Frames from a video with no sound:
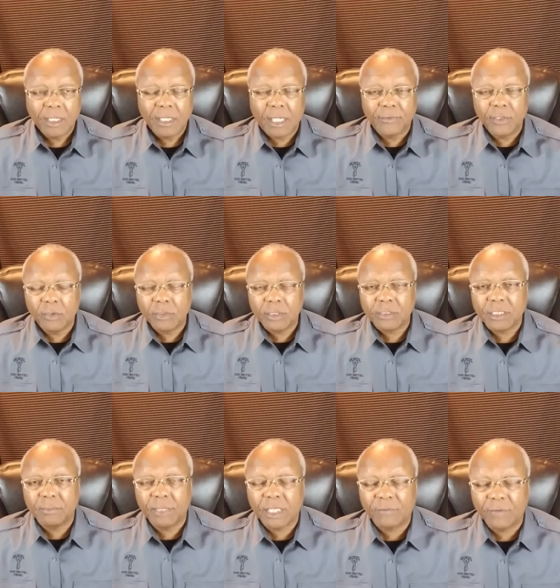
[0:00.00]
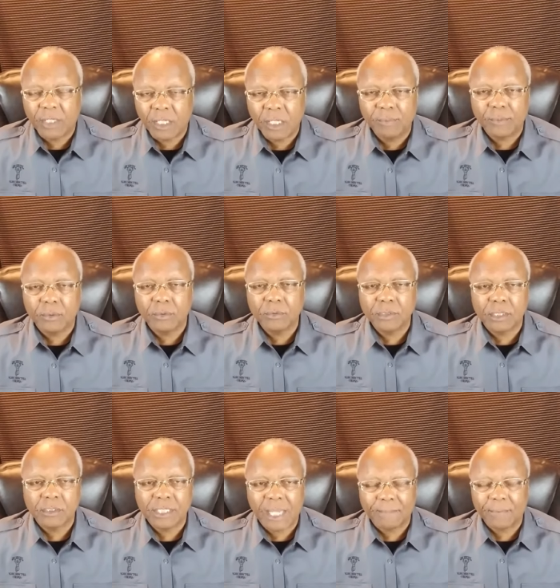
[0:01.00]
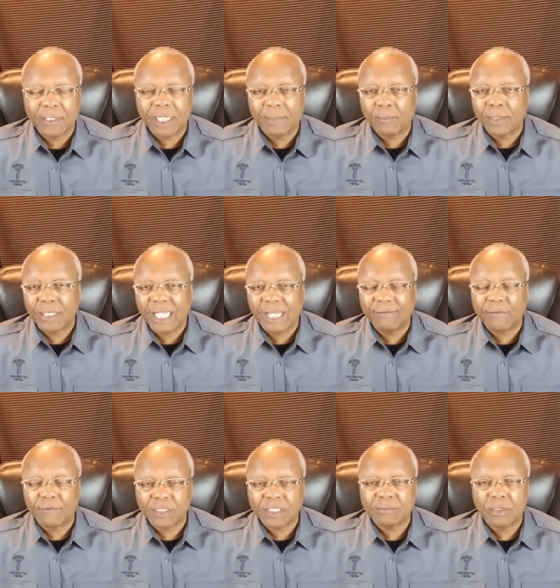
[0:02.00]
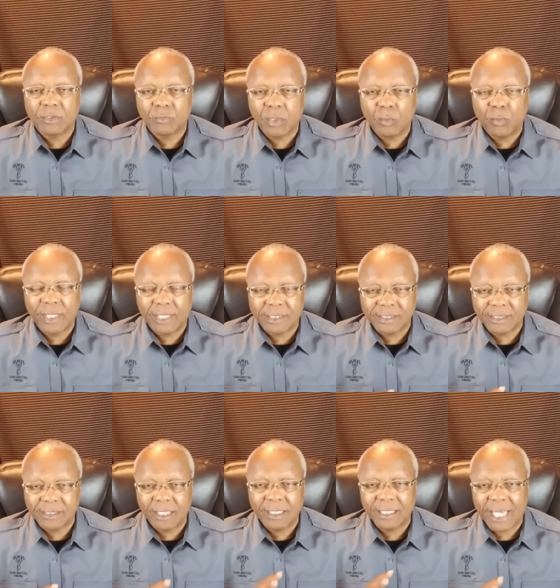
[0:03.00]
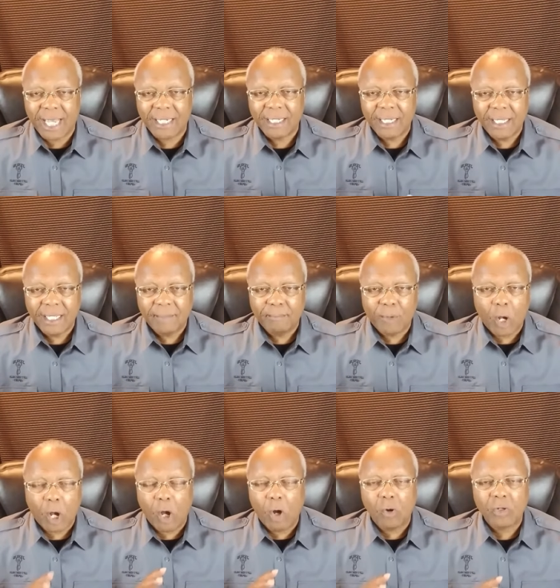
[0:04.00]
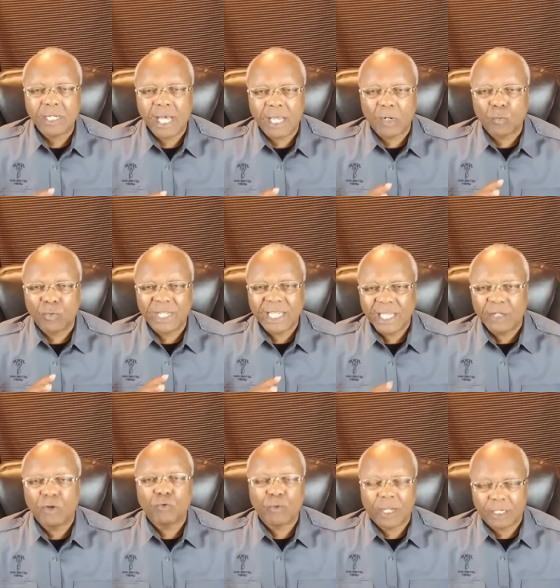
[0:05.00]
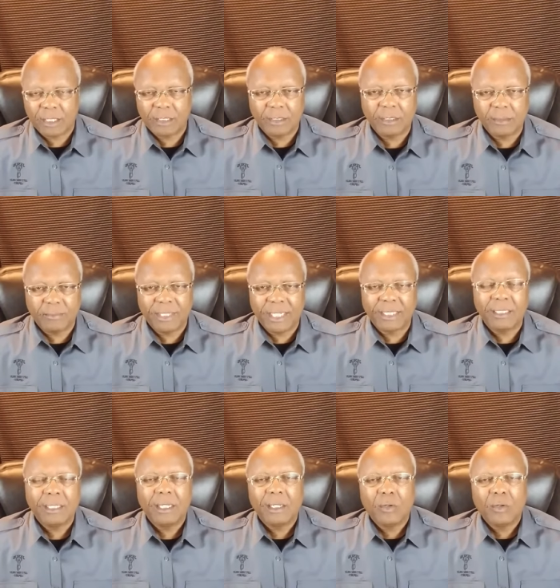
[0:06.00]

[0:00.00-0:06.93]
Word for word: Now, notice the book of Hebrews in chapter number 11, verse number 3. We can see that Paul kind of reiterated a little bit